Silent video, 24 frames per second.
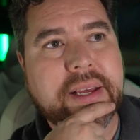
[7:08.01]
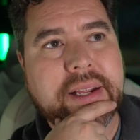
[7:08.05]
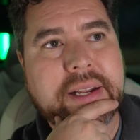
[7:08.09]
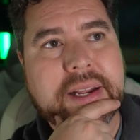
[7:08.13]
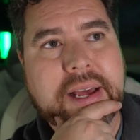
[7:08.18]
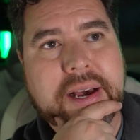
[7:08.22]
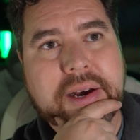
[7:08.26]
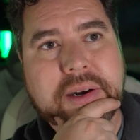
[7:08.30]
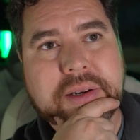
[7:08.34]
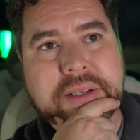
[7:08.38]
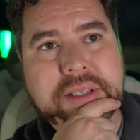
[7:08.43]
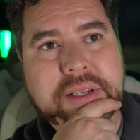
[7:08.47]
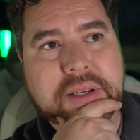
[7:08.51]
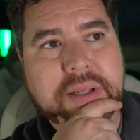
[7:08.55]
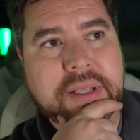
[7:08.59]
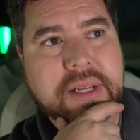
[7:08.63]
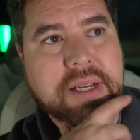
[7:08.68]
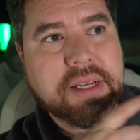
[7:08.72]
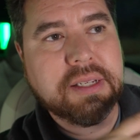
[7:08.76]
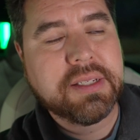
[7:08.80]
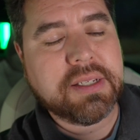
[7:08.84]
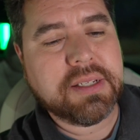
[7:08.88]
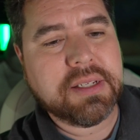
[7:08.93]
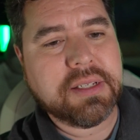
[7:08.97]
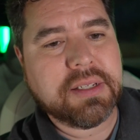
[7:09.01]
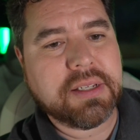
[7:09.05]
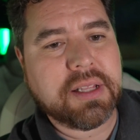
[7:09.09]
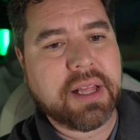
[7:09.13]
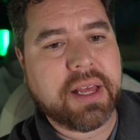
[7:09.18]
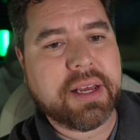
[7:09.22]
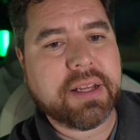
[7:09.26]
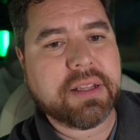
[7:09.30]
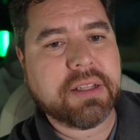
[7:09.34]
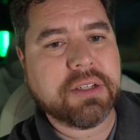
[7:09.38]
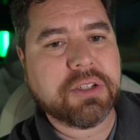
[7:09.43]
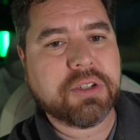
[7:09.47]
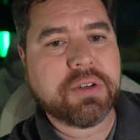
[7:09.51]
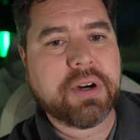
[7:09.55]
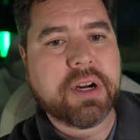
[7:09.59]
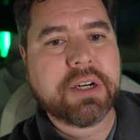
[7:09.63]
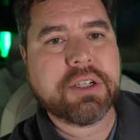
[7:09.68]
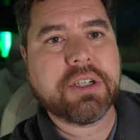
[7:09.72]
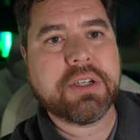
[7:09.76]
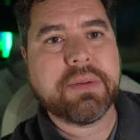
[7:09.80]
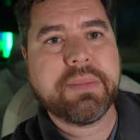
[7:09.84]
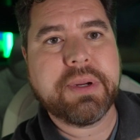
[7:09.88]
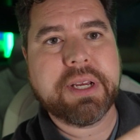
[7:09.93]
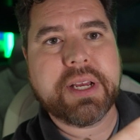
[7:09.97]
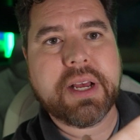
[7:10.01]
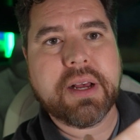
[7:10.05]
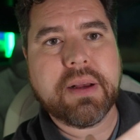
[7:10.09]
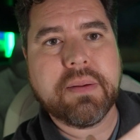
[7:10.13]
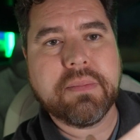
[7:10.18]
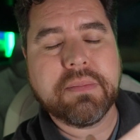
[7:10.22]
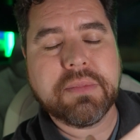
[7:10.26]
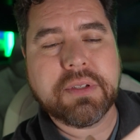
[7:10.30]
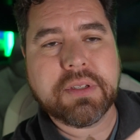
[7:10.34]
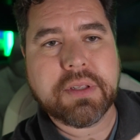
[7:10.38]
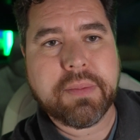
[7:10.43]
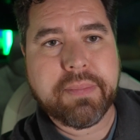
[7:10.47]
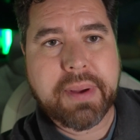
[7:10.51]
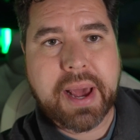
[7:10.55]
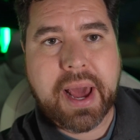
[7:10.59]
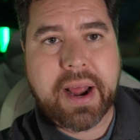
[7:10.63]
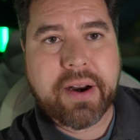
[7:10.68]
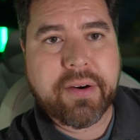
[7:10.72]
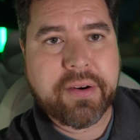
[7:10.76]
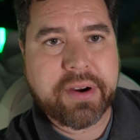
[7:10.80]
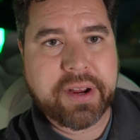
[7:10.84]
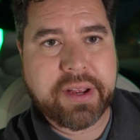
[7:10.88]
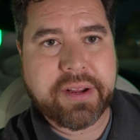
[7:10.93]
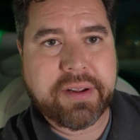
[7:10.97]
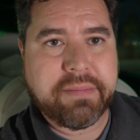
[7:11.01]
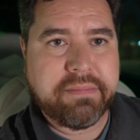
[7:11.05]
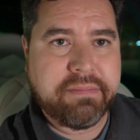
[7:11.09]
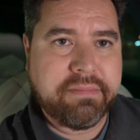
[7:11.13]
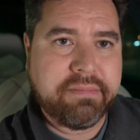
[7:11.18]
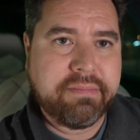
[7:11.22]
Now, so this is like the structure becomes the battery